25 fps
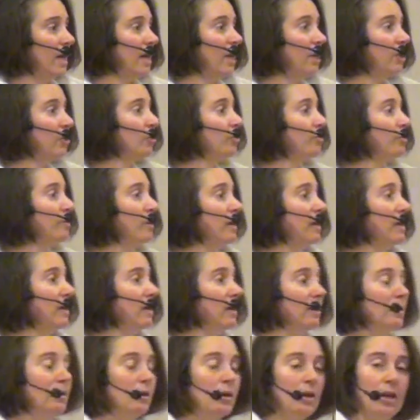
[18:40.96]
It could
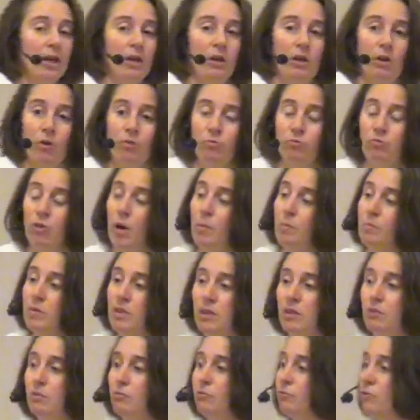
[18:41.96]
be
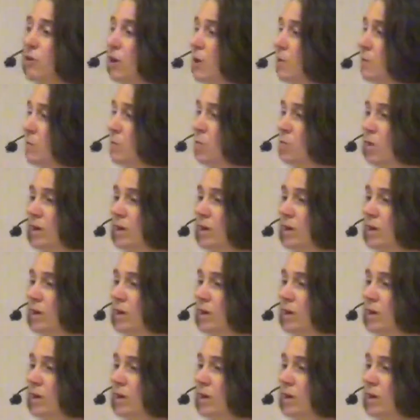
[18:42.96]
erupting from